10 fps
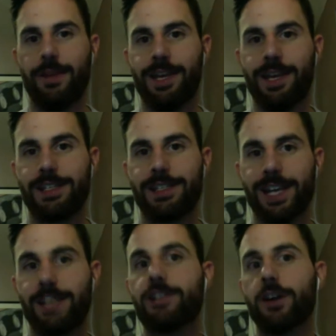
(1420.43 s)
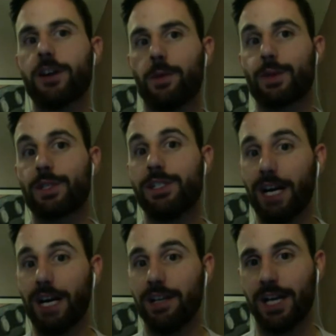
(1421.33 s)
It is since almost
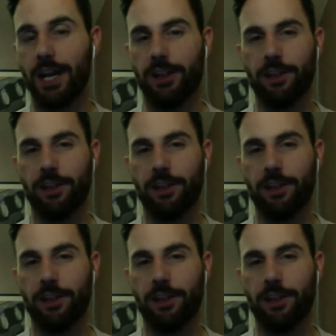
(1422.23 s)
done. I think